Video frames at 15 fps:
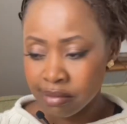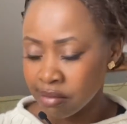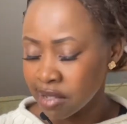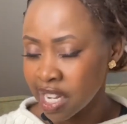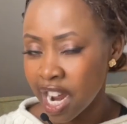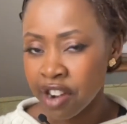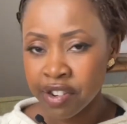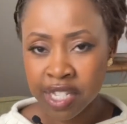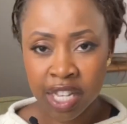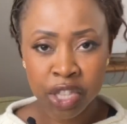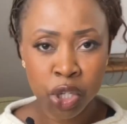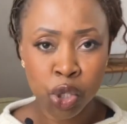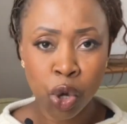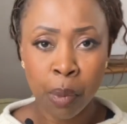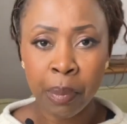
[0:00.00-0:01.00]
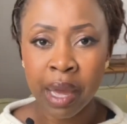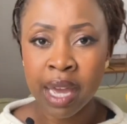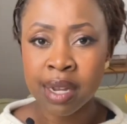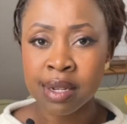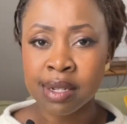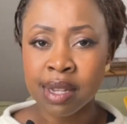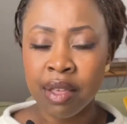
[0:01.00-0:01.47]
Tanneries at the top
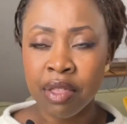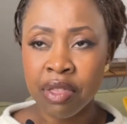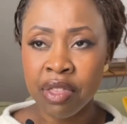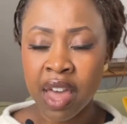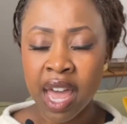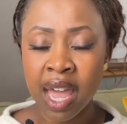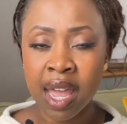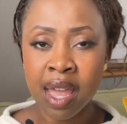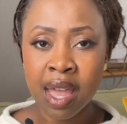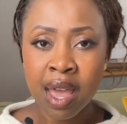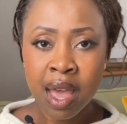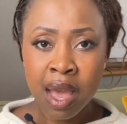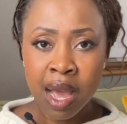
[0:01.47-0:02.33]
end, they